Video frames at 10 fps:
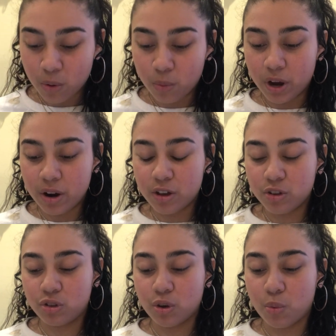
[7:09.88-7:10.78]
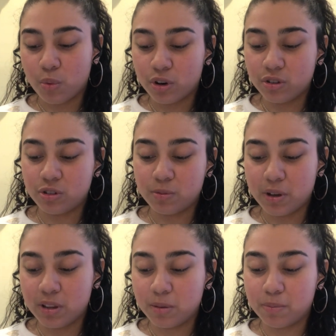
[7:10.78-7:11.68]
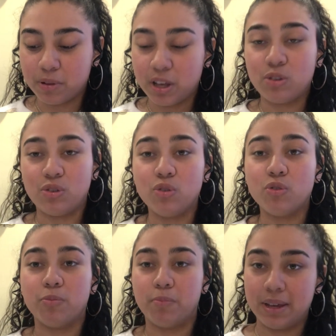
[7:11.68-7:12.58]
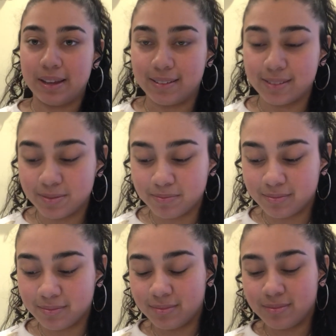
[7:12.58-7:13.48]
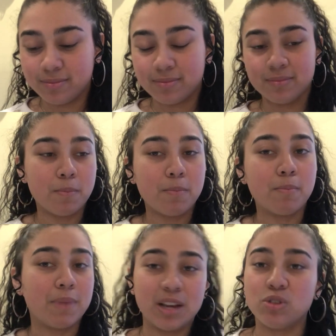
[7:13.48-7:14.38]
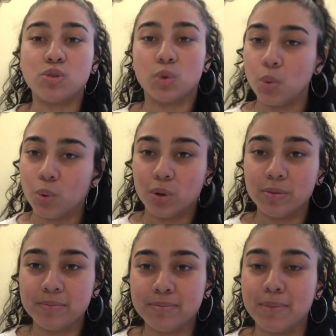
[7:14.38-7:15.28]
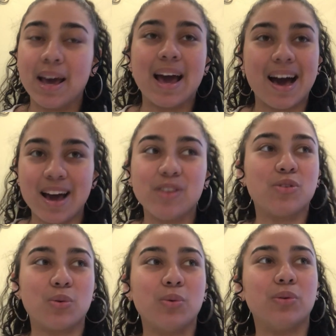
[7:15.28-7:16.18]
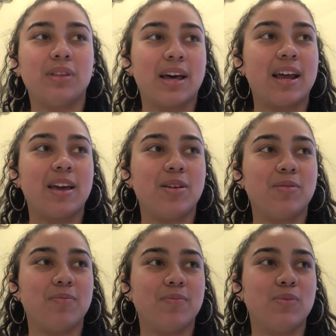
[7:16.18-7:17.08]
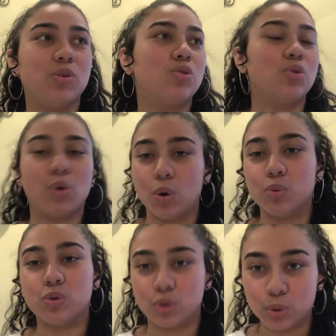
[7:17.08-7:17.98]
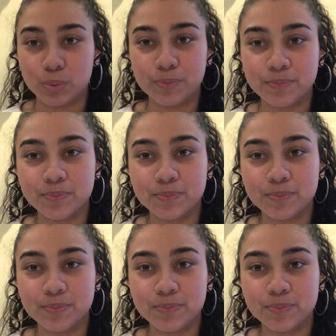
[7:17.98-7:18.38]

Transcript: Where is the worst smelling place you've been? My school. My high school that I used to go to,